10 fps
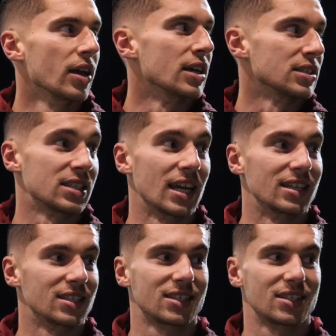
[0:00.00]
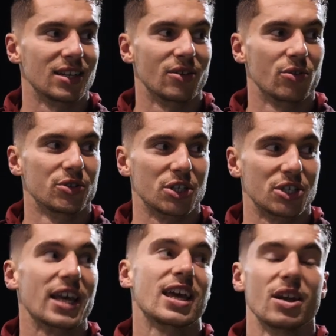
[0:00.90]
as I said, it's to
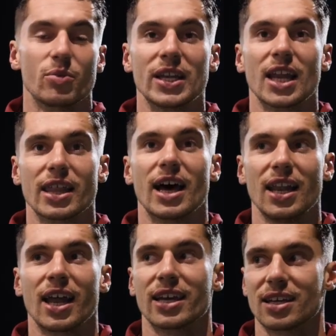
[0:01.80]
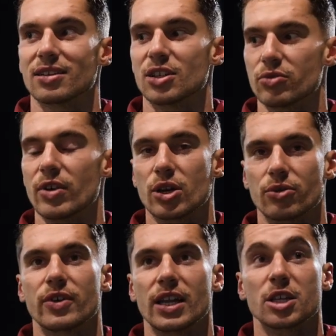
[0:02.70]
stick in and win like that, like, it's a really
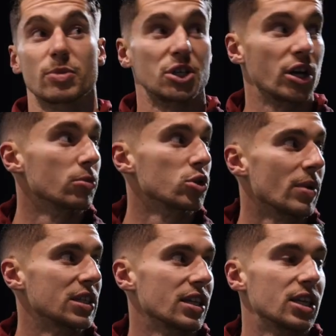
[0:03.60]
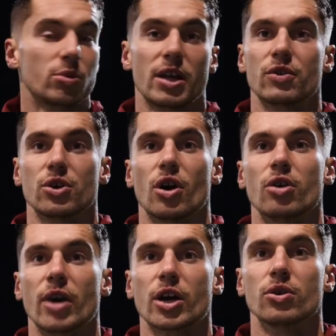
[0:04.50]
good feeling, especially coming to a place like this where they have a good
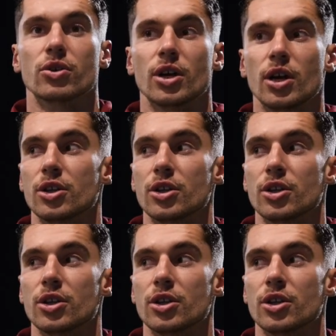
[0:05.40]
home record.